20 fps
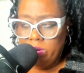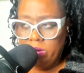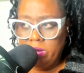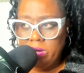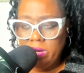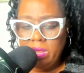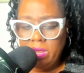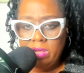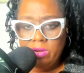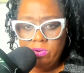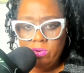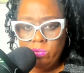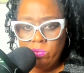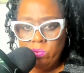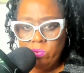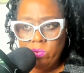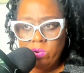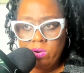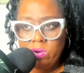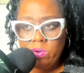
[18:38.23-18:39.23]
that
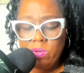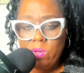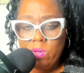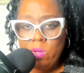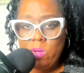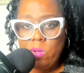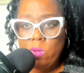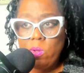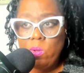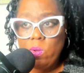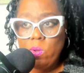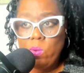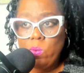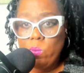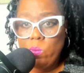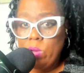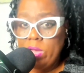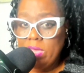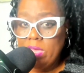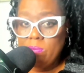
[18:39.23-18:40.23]
door
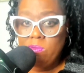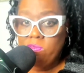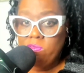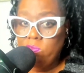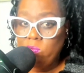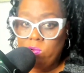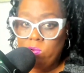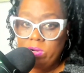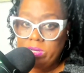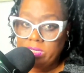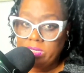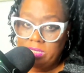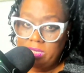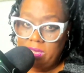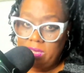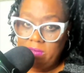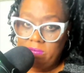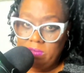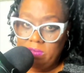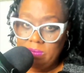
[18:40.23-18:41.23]
way before
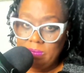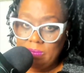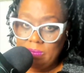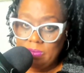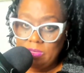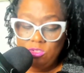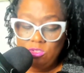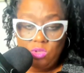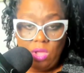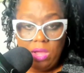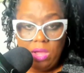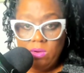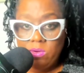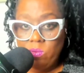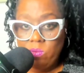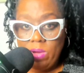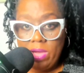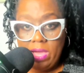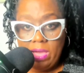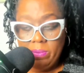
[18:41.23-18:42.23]
7. So I don't
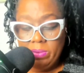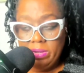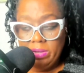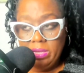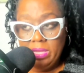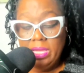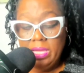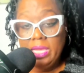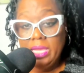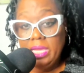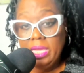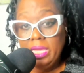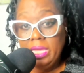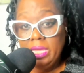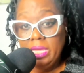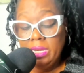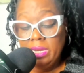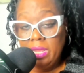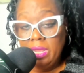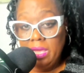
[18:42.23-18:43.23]
know what happened
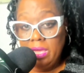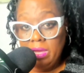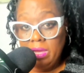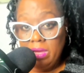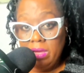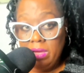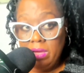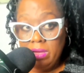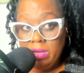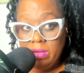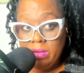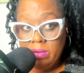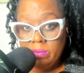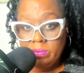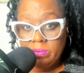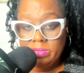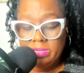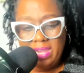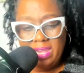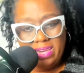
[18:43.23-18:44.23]
in that.
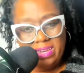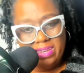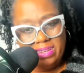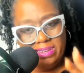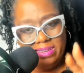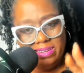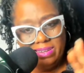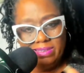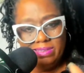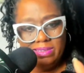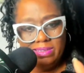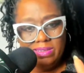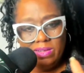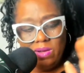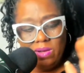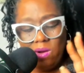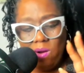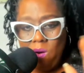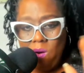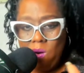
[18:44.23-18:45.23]
It's like
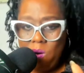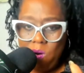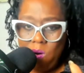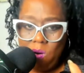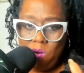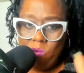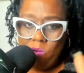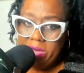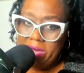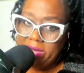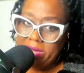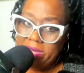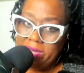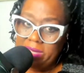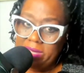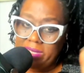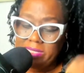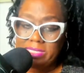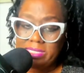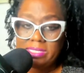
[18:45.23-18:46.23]
a hallway, I
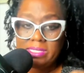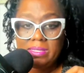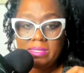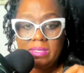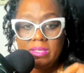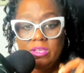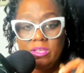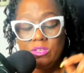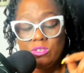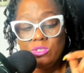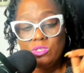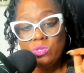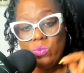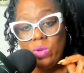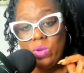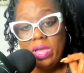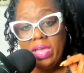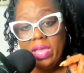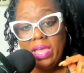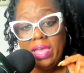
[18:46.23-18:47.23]
guess. So
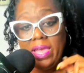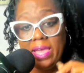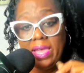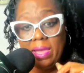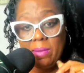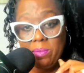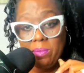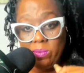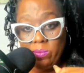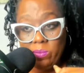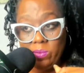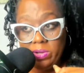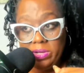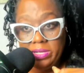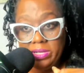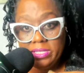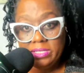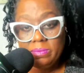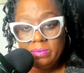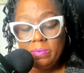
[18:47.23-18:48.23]
what happened
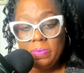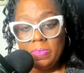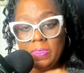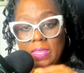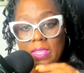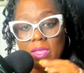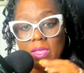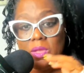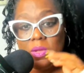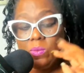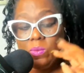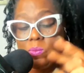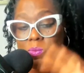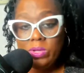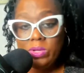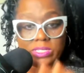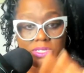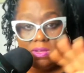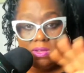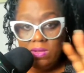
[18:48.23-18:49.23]
was
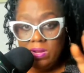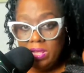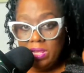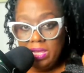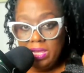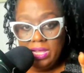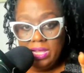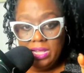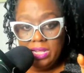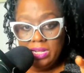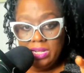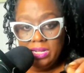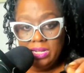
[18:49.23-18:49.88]
once all that